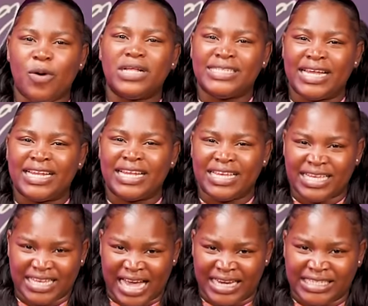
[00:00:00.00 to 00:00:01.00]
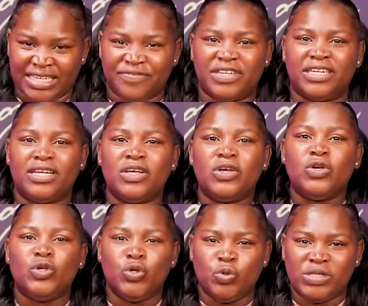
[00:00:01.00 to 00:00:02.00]
ones that can't even
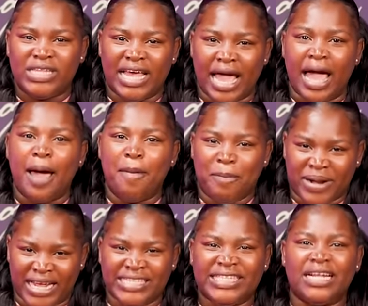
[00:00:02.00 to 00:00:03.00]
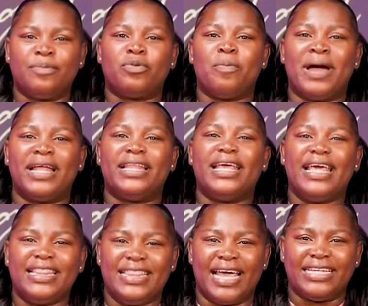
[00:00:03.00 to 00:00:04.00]
use their price stand properly
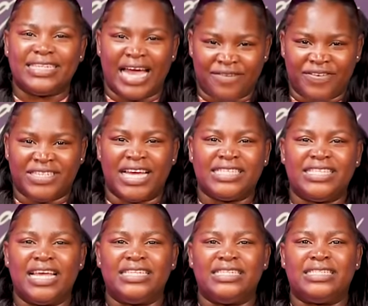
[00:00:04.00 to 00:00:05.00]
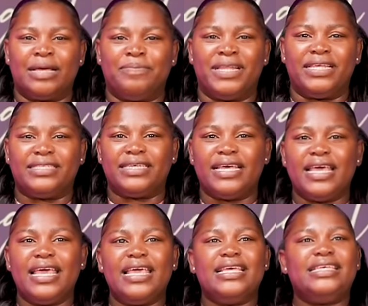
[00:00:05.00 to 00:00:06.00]
that advertise their disability.
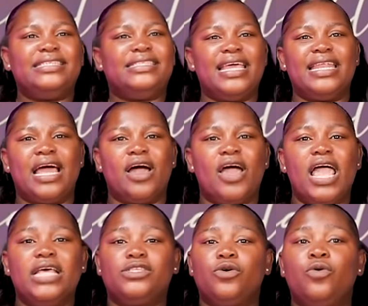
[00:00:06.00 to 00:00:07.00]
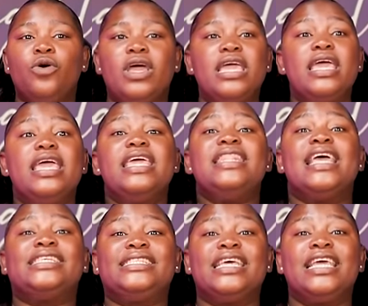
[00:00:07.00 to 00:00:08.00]
He's there now. So
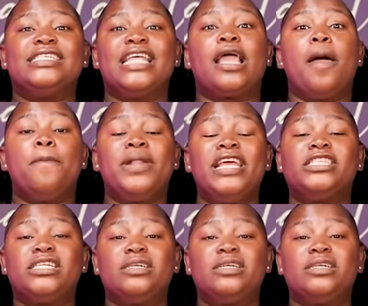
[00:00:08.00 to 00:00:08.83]
next thing he's like, please